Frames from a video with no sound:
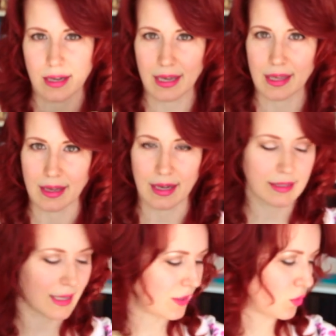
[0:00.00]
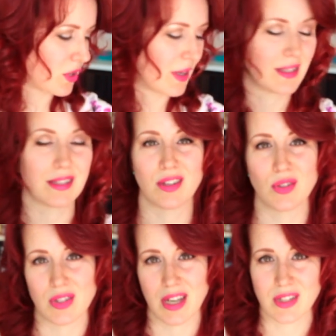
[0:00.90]
I like that, and it also has a
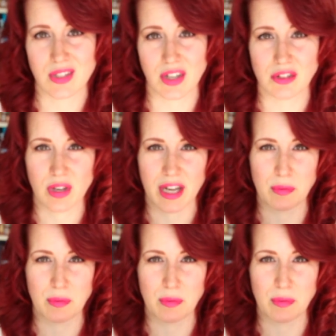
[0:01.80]
circle skirt, so